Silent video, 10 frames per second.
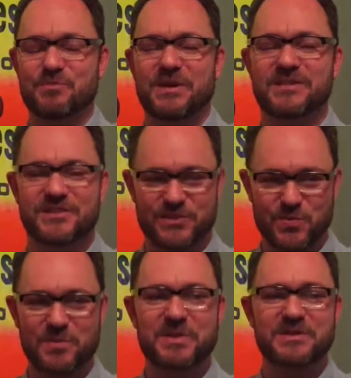But it's just
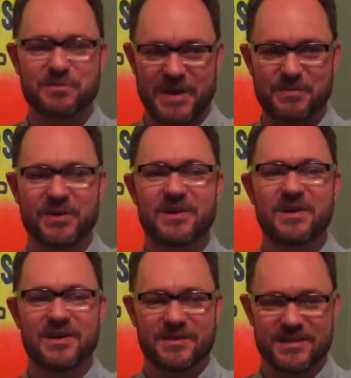one piece of
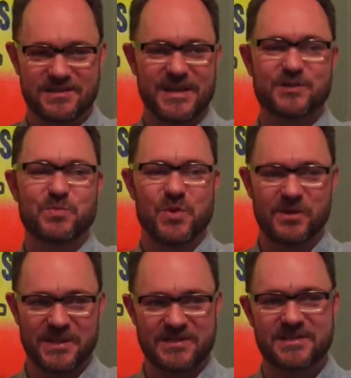paper that stays more
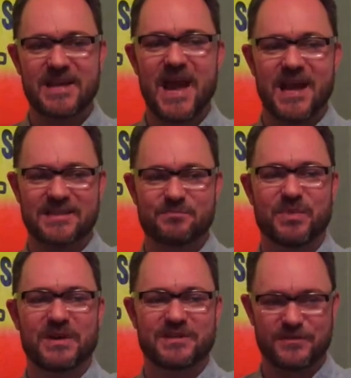or less intact,
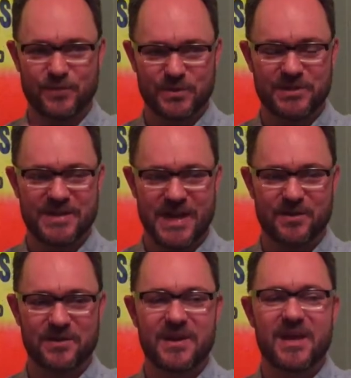but it's folded
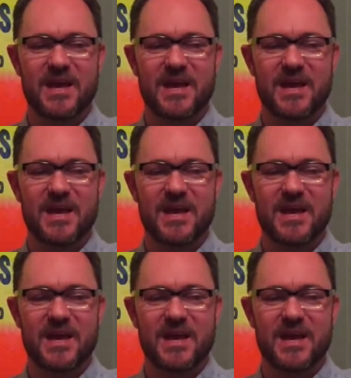down,